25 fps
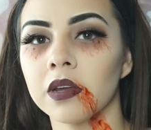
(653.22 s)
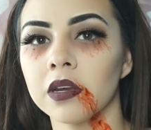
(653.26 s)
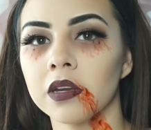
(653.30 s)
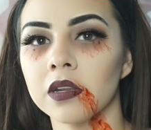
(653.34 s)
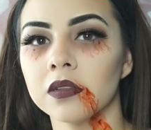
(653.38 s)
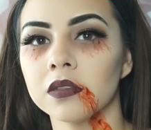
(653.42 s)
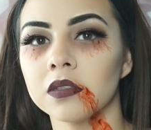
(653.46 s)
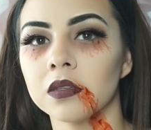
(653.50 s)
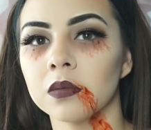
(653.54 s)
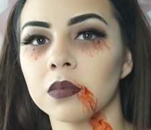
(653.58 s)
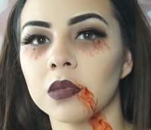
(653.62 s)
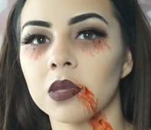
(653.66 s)

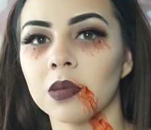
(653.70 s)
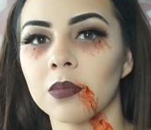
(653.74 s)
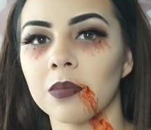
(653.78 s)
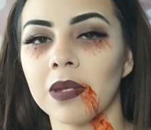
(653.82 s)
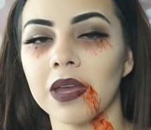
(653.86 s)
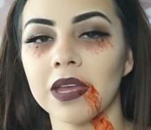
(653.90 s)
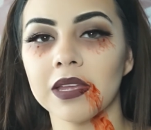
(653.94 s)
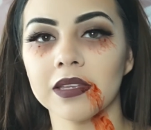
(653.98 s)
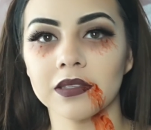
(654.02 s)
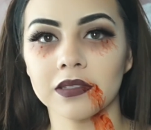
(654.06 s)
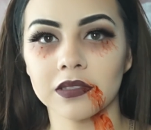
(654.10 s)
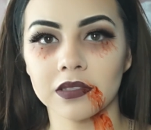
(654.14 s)
want it to be
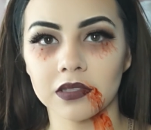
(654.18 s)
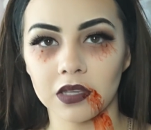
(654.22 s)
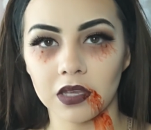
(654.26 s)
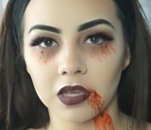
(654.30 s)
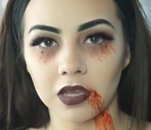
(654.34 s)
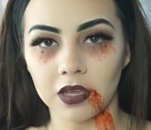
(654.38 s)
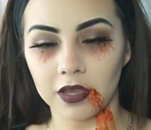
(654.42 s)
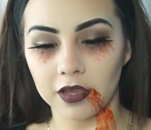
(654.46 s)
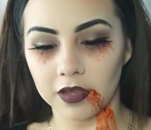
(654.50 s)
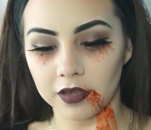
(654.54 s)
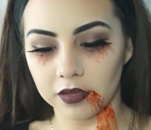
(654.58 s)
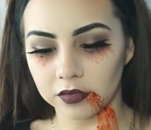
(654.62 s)

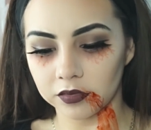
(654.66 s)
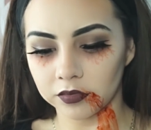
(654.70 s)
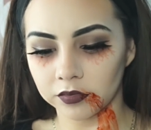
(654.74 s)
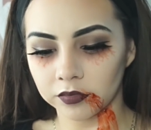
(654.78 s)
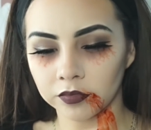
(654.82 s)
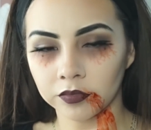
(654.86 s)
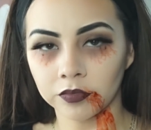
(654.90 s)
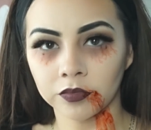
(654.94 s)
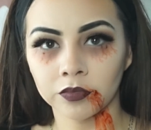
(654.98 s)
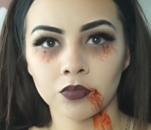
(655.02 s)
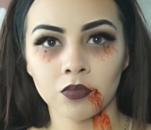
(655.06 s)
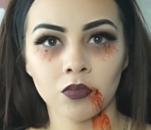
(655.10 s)
messy.
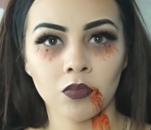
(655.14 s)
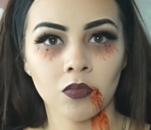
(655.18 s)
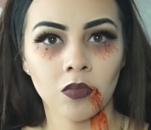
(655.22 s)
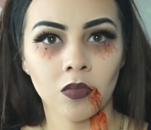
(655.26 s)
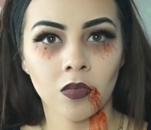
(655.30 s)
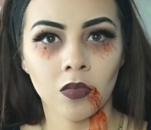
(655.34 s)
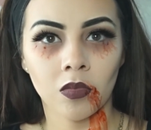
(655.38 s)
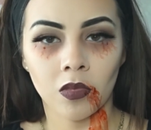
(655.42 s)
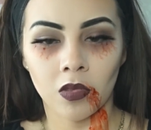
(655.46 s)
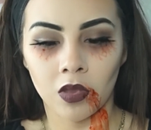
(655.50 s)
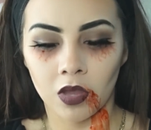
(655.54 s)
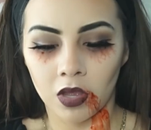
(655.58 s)

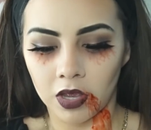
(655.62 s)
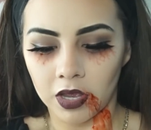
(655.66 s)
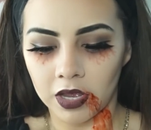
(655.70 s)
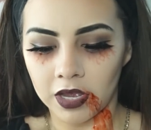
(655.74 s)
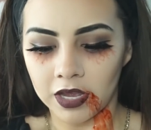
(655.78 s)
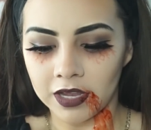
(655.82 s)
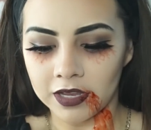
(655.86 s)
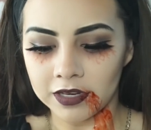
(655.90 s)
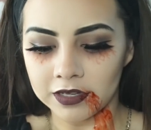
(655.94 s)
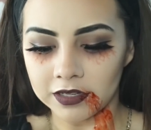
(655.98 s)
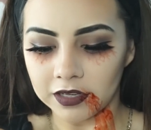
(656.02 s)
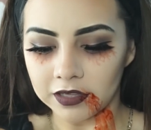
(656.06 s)

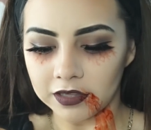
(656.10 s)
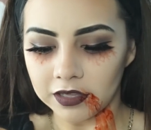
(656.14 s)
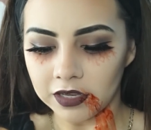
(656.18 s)
And